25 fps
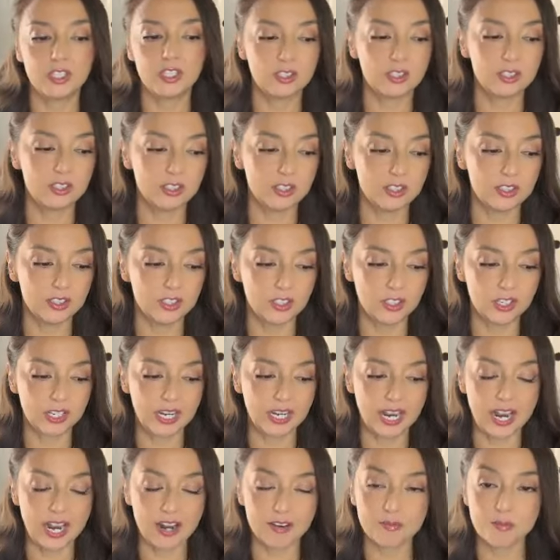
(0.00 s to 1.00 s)
you're
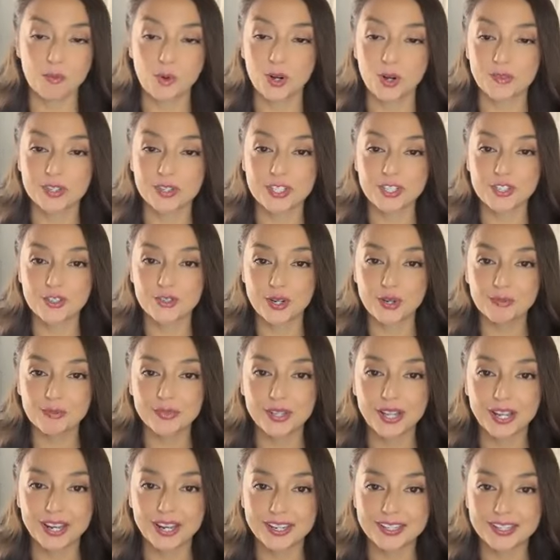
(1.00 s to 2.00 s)
going to have more of a
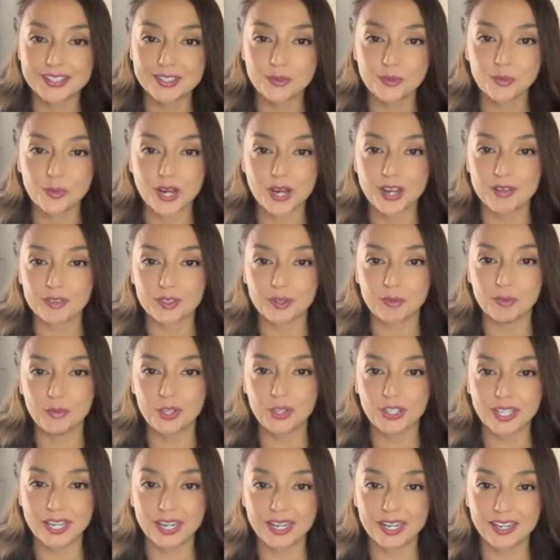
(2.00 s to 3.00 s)
streamlined way of
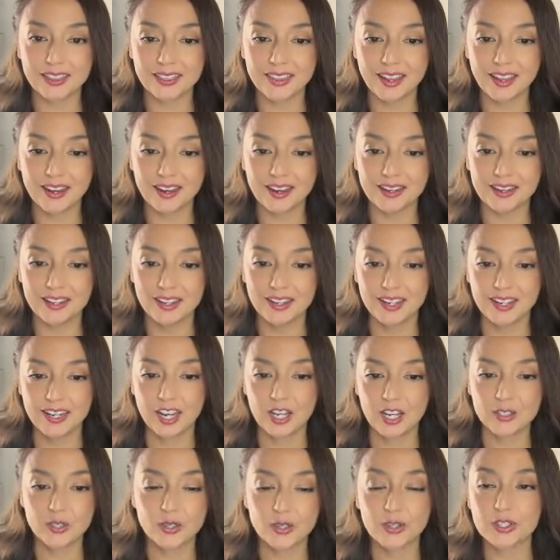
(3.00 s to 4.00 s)
communicating that.
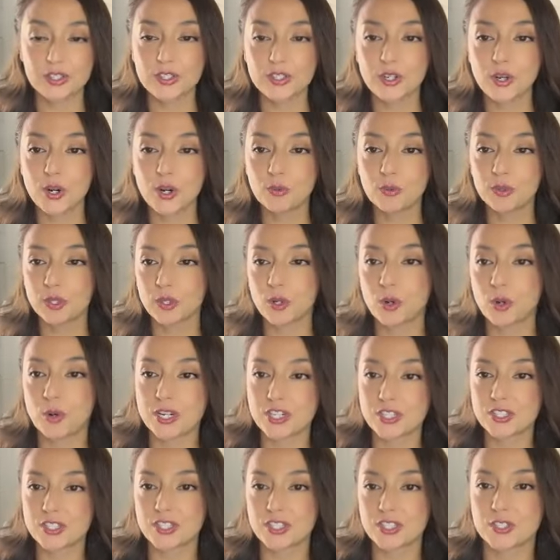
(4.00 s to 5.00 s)
And so there's no real
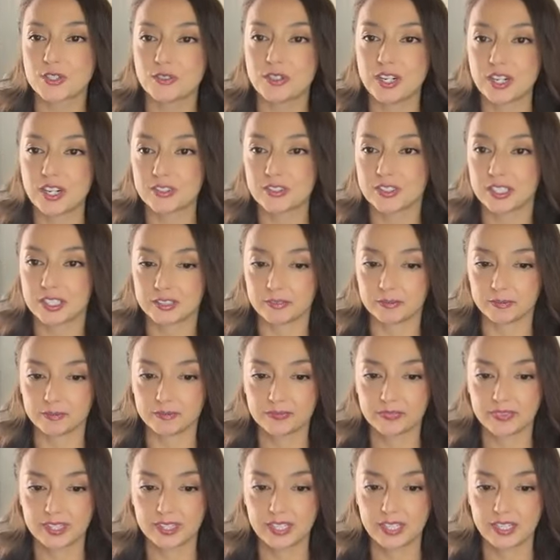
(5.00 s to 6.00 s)
questions around it.
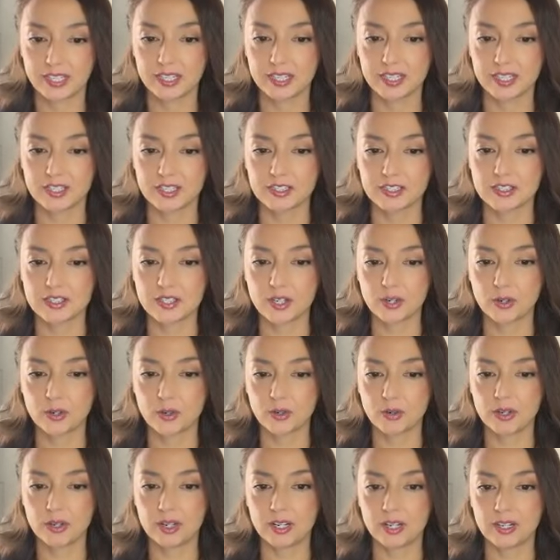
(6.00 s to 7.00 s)

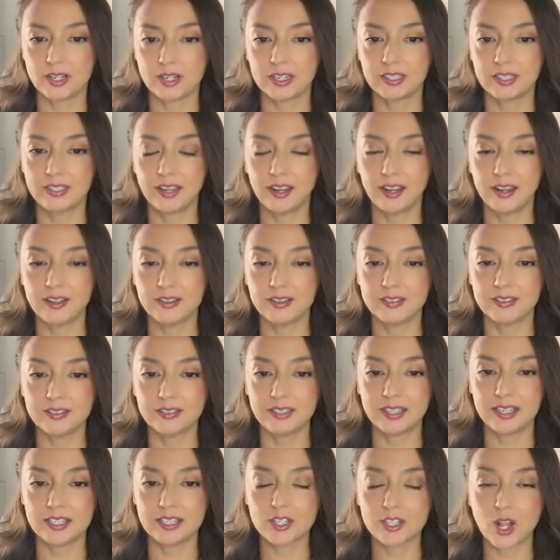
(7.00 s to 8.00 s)
So
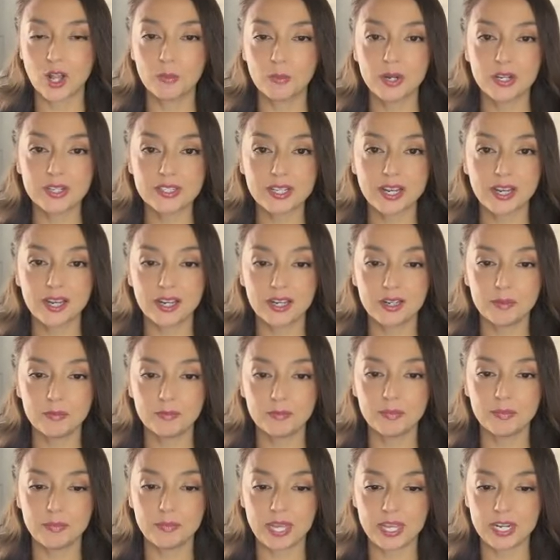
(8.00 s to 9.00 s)
again, it's all about
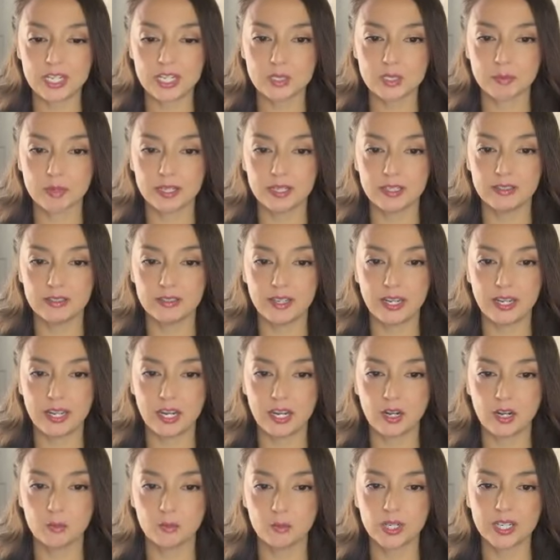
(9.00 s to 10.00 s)
time management.
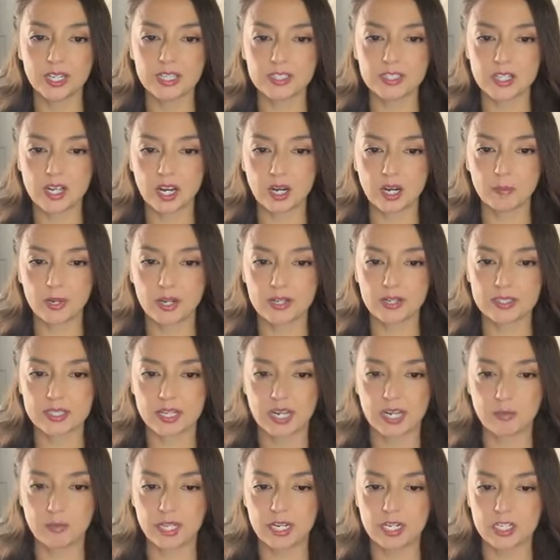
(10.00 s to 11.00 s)
And we're going to talk about
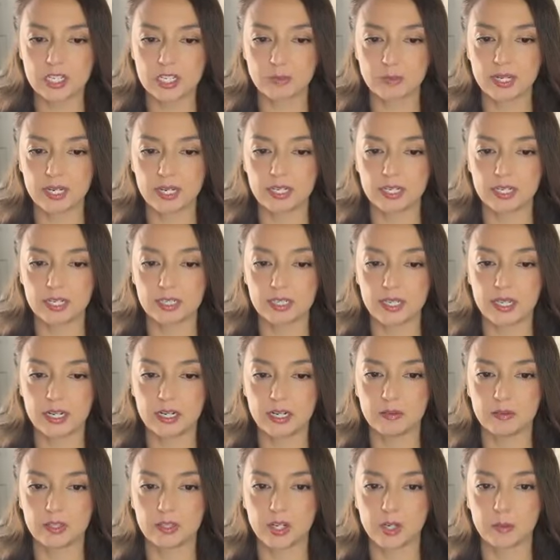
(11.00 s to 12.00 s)
time management
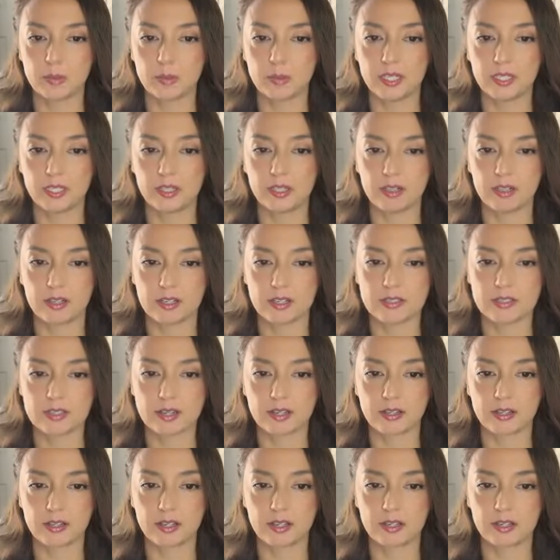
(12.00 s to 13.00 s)
in a little bit here in a
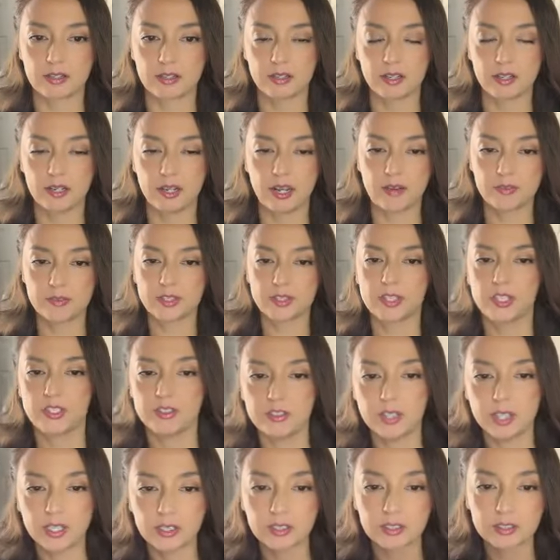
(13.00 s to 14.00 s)
second. After
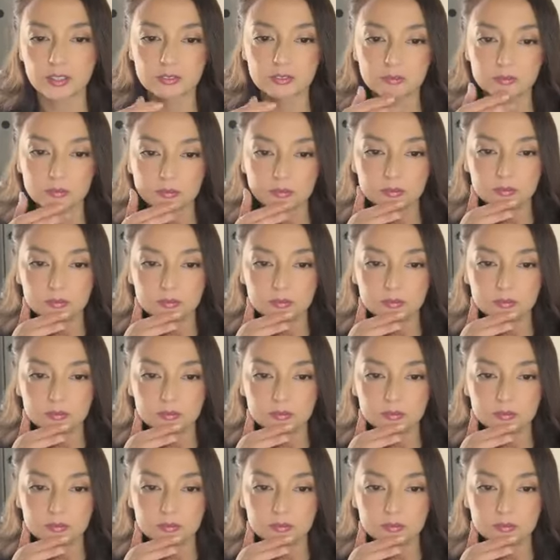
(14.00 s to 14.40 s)
you, Nick.